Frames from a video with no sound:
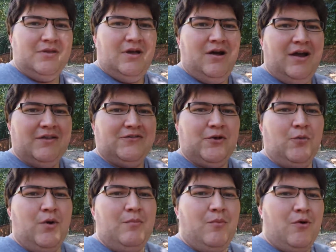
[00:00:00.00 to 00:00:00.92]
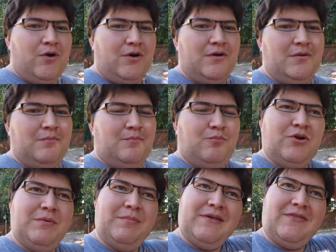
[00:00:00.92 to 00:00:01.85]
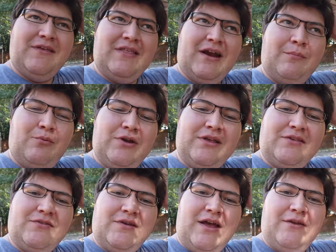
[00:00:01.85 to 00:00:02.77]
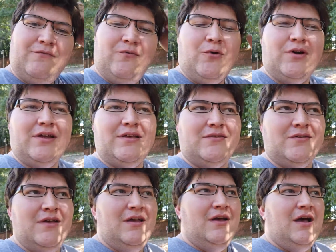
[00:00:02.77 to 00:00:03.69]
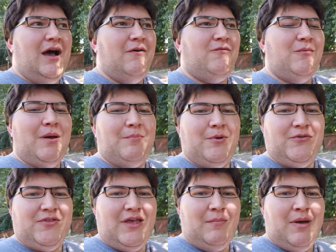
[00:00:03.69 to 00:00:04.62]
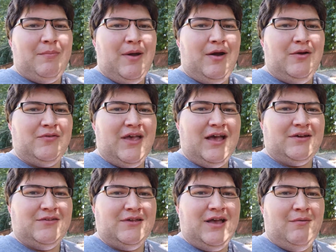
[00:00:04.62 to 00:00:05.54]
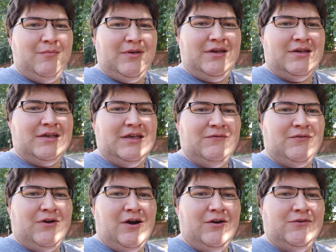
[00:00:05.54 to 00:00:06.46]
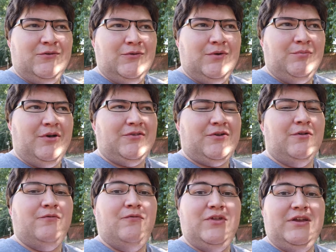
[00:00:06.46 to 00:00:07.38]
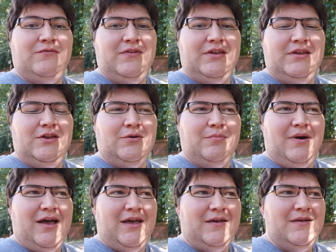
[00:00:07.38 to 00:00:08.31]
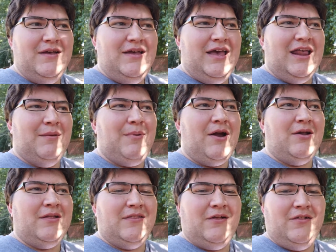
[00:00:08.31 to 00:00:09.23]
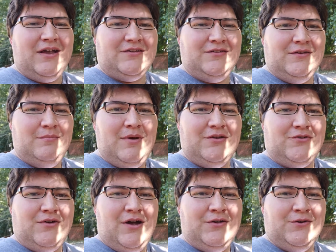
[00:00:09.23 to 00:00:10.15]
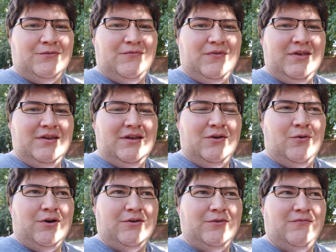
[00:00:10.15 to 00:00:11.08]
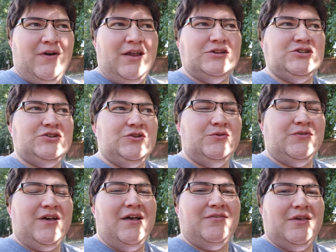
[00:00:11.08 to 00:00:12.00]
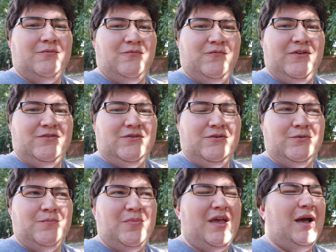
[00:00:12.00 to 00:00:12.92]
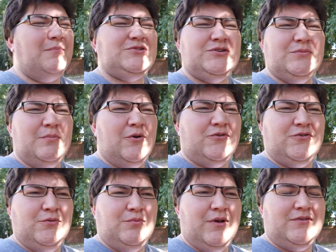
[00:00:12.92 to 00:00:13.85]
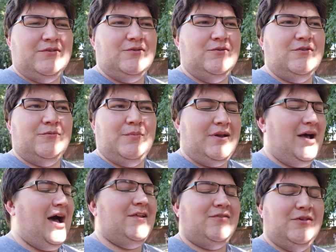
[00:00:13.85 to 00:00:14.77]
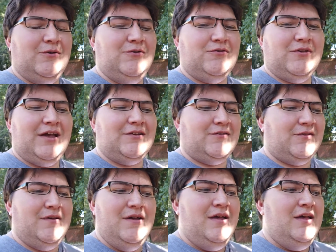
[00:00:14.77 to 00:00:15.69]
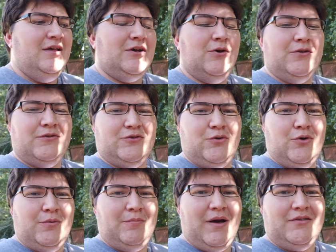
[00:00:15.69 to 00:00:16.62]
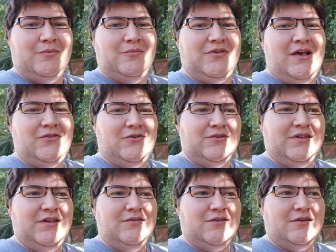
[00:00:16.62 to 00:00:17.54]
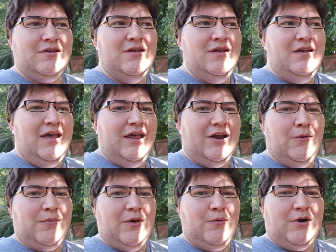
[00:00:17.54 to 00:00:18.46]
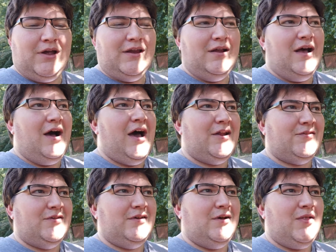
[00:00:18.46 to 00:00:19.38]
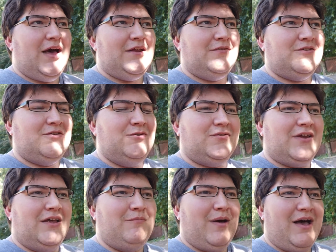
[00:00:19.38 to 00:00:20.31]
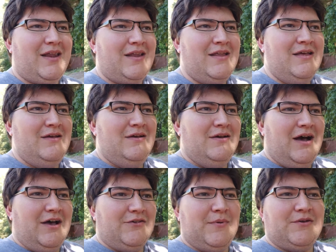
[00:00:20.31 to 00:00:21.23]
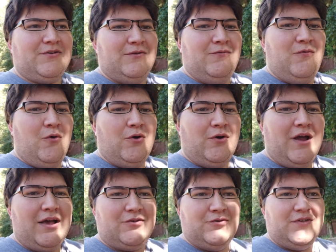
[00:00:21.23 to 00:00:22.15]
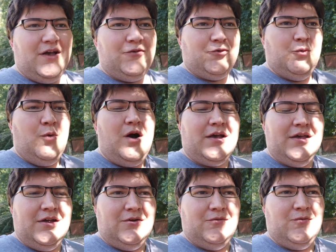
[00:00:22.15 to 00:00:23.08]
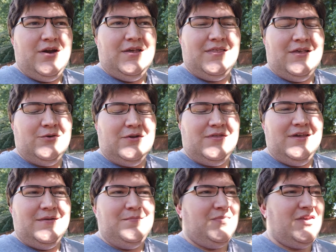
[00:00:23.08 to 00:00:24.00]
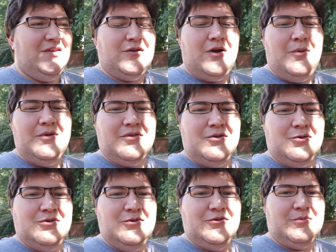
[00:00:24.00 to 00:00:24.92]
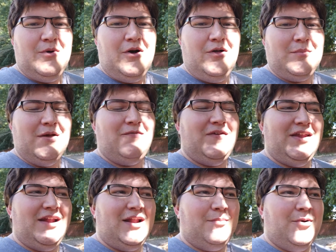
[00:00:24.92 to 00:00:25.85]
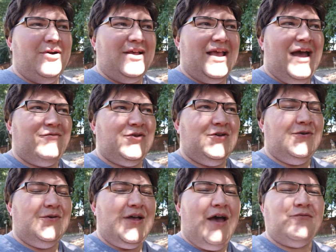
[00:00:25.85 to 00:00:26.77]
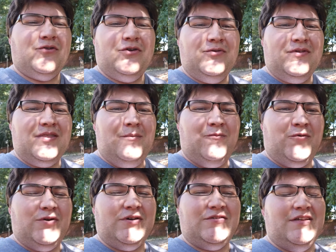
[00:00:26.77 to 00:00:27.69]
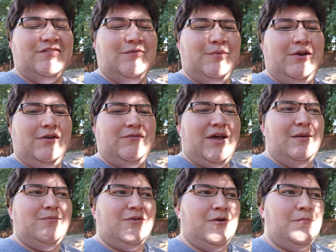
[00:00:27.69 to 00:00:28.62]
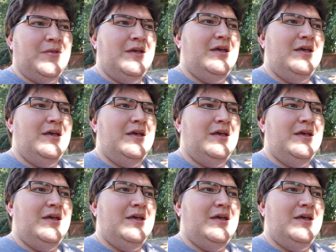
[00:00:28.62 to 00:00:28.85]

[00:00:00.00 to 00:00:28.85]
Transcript: All right, so one more pretty big thing that I'm pretty excited for is for my birthday, my parents actually got me a gift card to a place called Fleet Feet nearby. And apparently they'll actually measure out your feet in order to find a shoe size that fits you. I'm sure most shoe places do this, but honestly, usually I just go to the store, buy some size 13s and hope they work. And honestly, a lot of the shoes that I've bought, especially for exercise or walking or running, that sort of thing, they're always a little too small and my feet end up hurting after using them for an extensive period of time. So